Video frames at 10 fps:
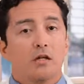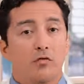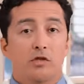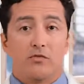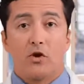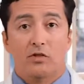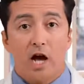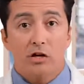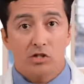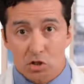First of all,
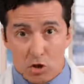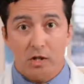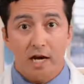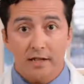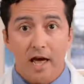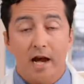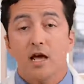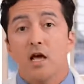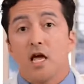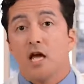doctors don't like
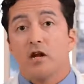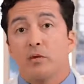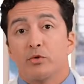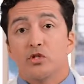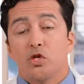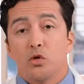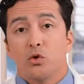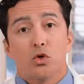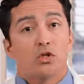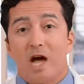that. And number two,
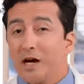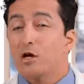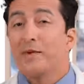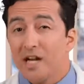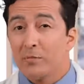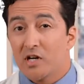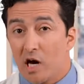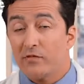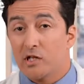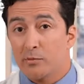your doctor may not be
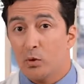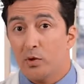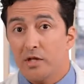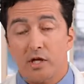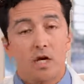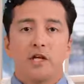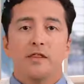comfortable with it.